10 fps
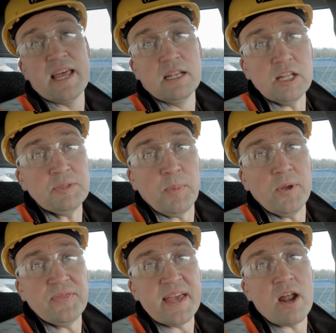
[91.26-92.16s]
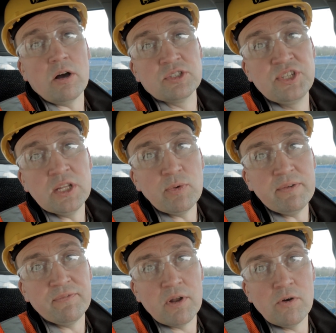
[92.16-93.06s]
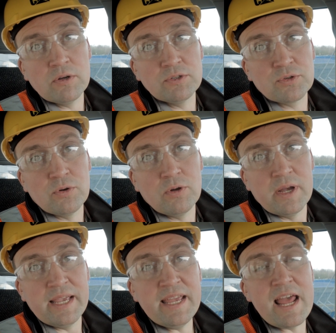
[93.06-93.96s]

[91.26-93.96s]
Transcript: Now let's put that auxiliary flow control in